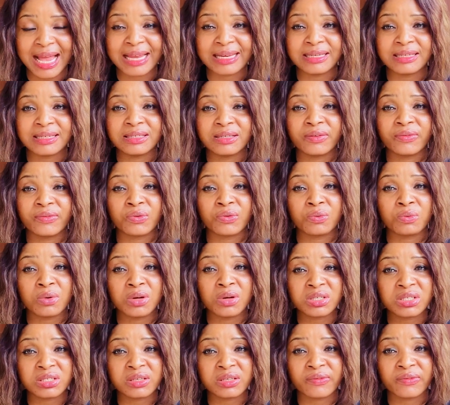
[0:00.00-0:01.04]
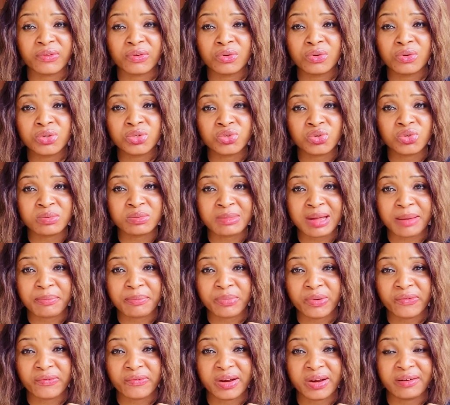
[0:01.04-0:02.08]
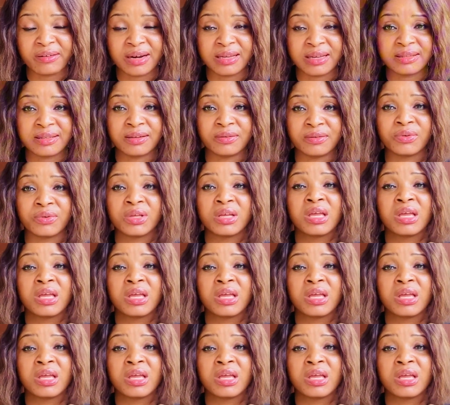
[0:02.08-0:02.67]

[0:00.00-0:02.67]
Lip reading: If you go through my profile right now,